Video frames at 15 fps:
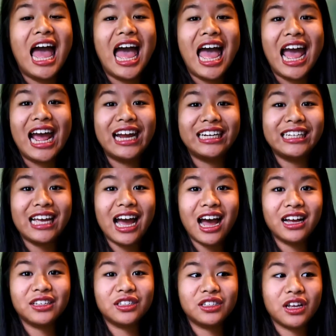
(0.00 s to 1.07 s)
And
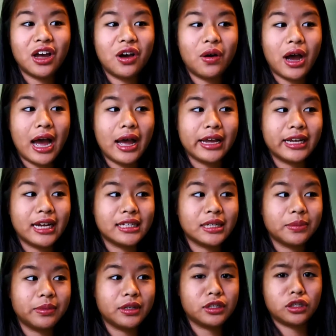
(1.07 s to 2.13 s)
yeah, so I guess
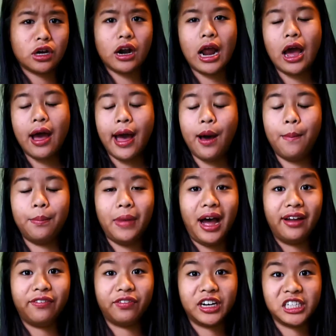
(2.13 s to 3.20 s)
I'm going to start out how
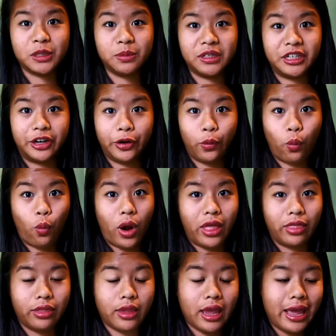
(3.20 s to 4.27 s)
my freshman year
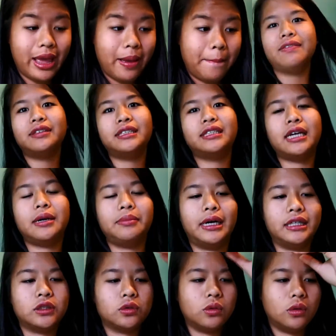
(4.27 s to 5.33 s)
went. I have to say,
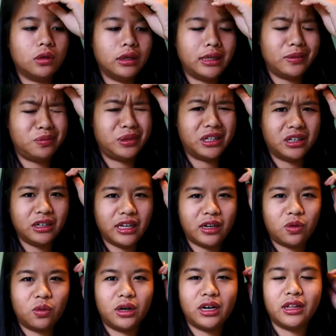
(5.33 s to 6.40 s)
my school, we're
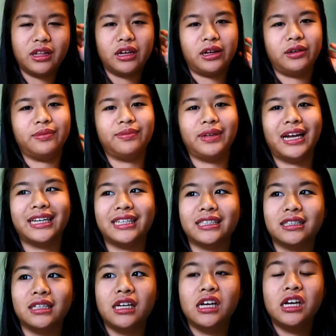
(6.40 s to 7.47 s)
like one of the, I
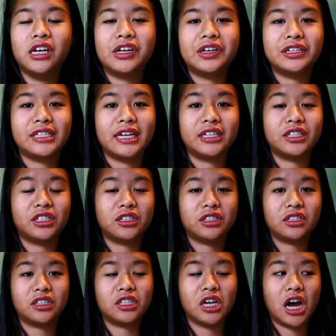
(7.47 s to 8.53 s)
guess you say,
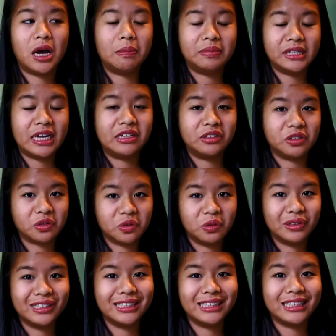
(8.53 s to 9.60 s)
top ten
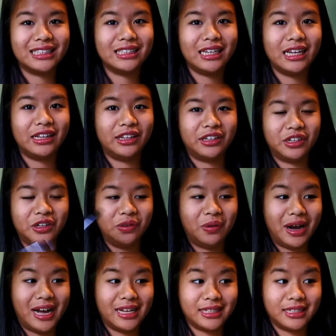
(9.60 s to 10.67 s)
schools in the U
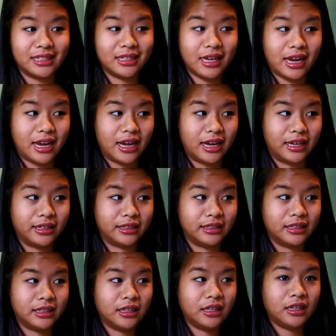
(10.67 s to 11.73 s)
S, and,
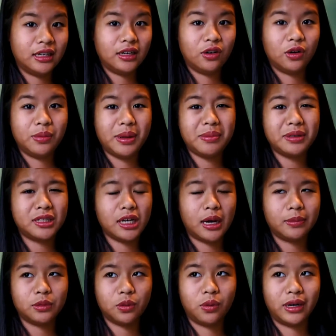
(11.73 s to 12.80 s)
or maybe
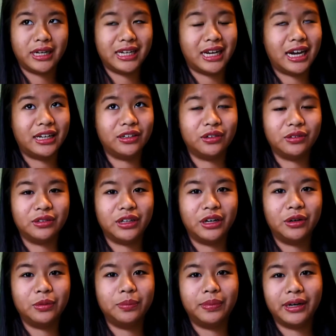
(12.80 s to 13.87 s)
top twenty, I don't
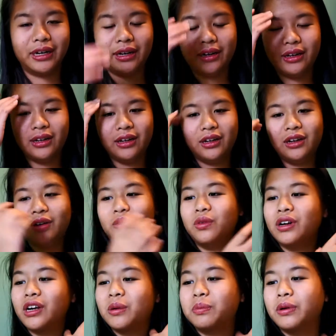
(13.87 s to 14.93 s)
know, but
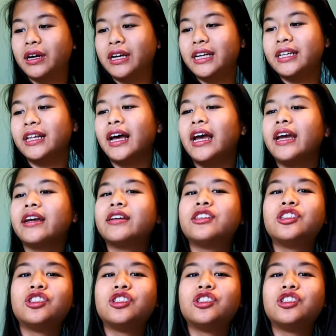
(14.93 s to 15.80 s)
we're a pretty like,